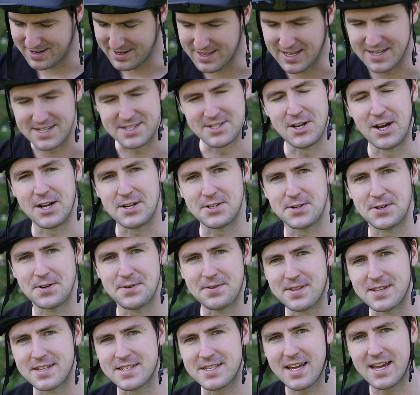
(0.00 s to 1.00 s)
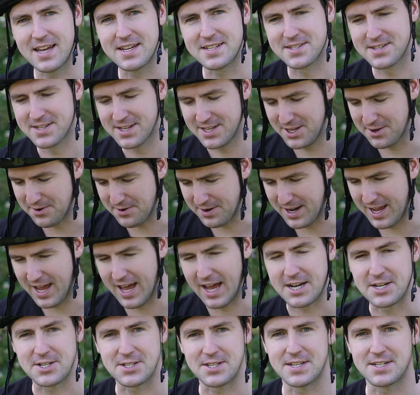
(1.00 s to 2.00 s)
That's not true in this case. You can
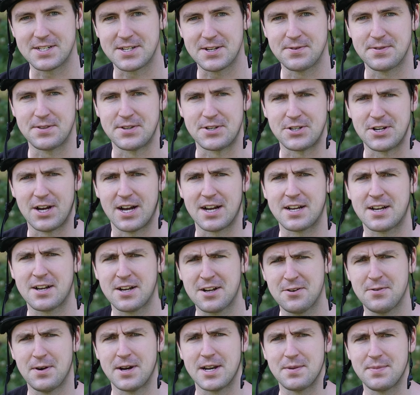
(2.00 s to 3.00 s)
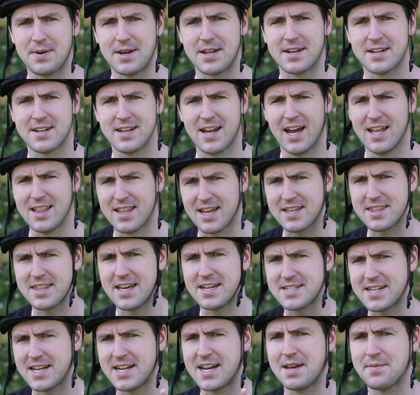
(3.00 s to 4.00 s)
actually tune the shock quite a bit. I like
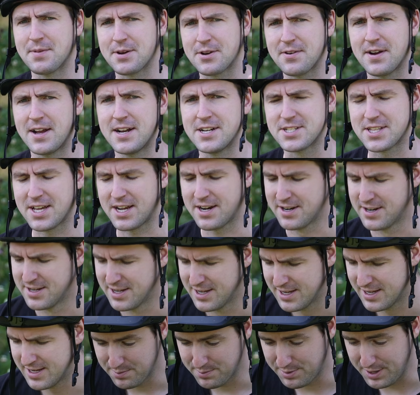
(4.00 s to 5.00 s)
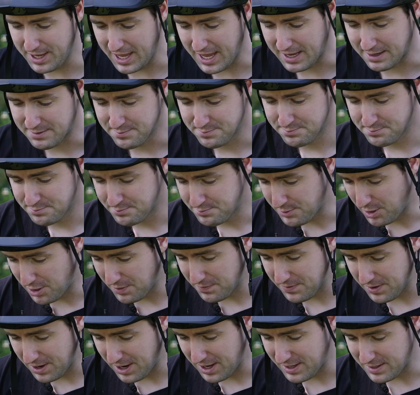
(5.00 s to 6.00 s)
that dynamic range there. But yeah,
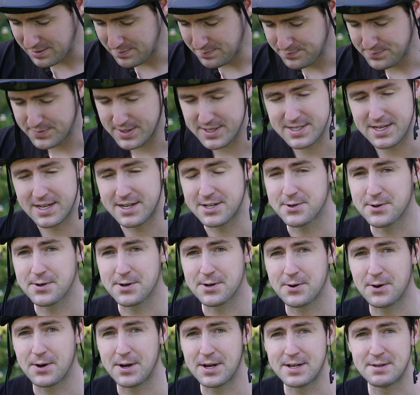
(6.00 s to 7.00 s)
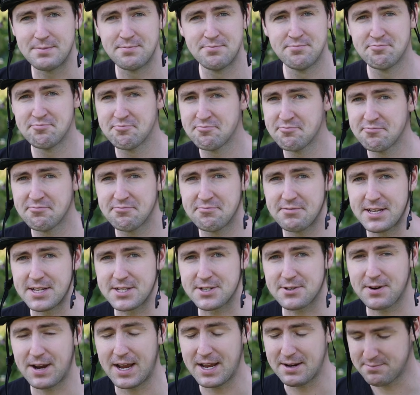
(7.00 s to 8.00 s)
overall, the Suntour coil
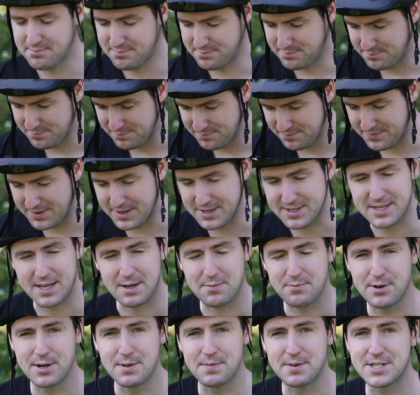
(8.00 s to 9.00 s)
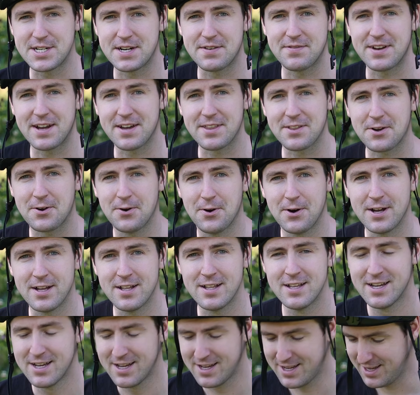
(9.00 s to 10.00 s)
feels great. Feels like pretty much every other
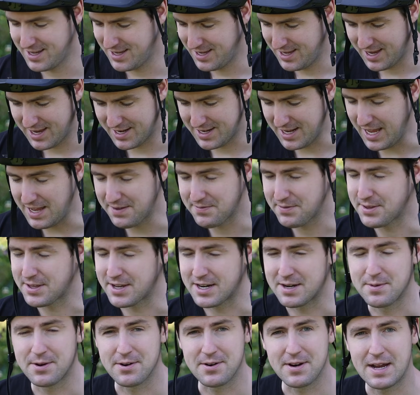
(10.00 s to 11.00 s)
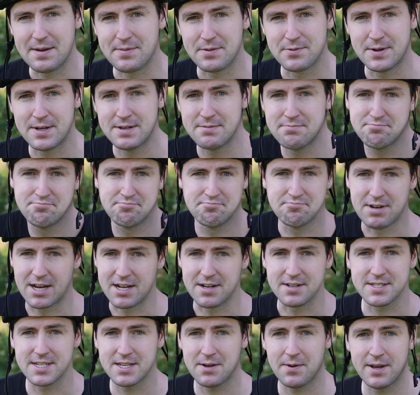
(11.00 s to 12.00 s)
coil. And yeah, if you're thinking about grabbing one, I
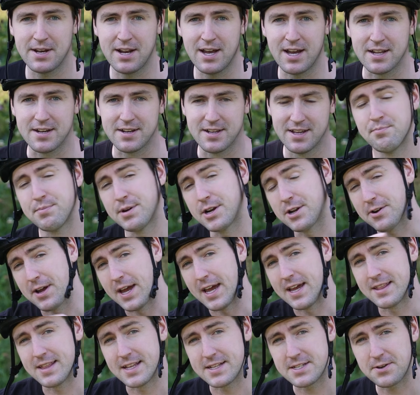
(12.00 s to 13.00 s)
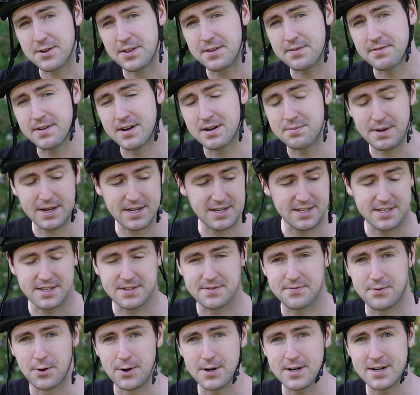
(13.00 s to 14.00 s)
don't see why not. But okay, let's go to the front of the bike to
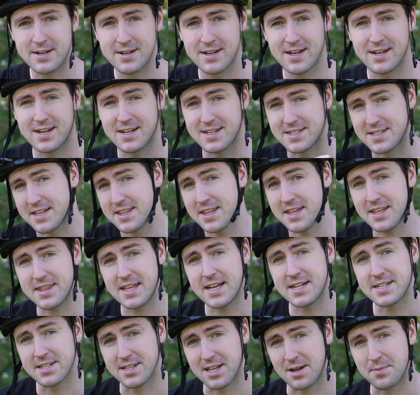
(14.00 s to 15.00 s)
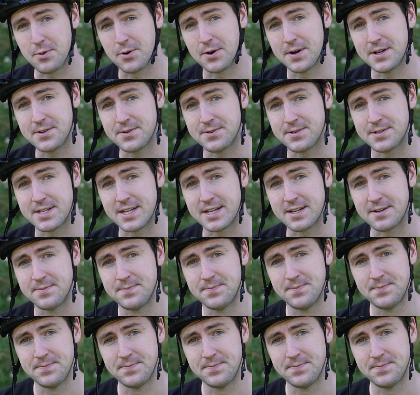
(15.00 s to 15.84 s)
this fork, because I think that's a lot more interesting.